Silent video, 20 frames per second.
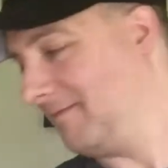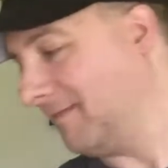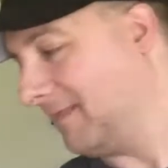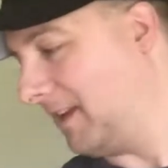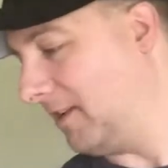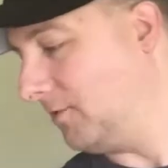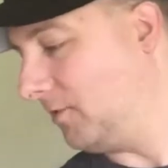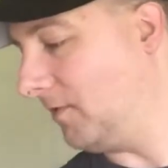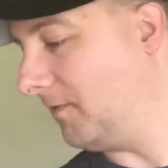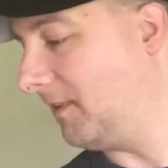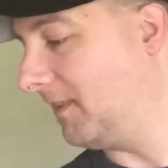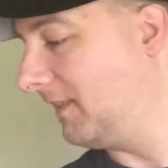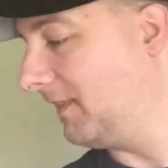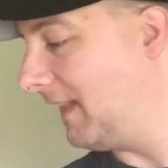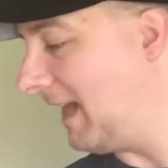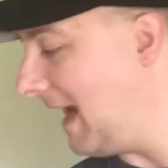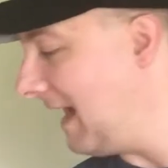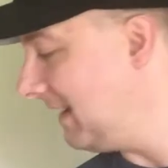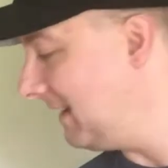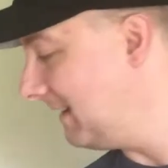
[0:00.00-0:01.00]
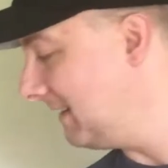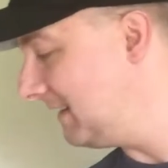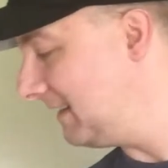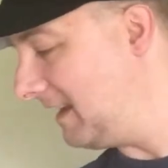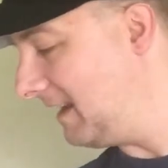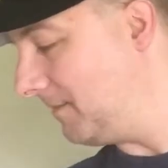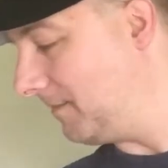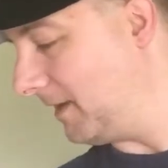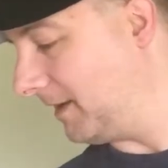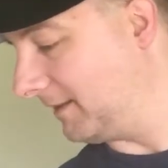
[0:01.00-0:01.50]
Don't have a lot to
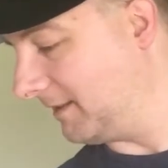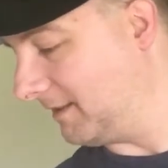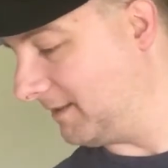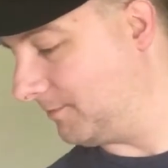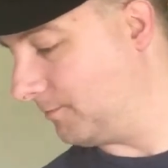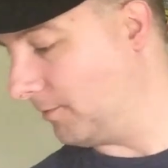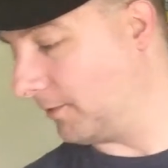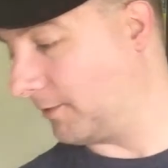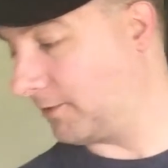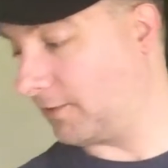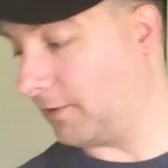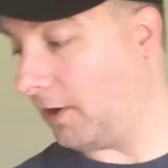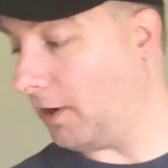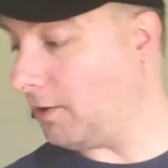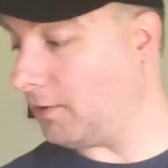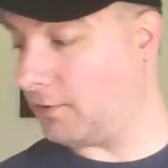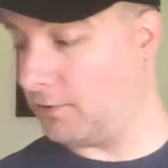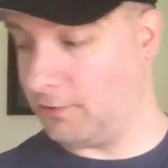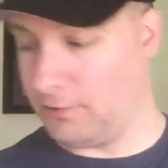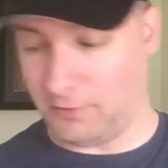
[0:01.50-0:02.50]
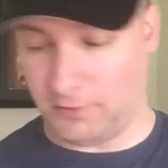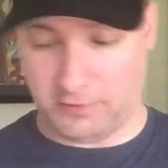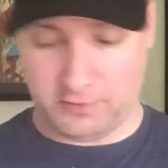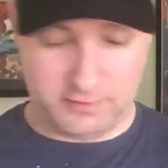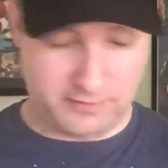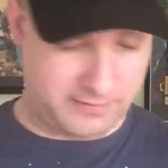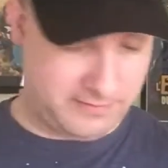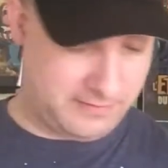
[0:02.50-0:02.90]
say about these books. They're all cool.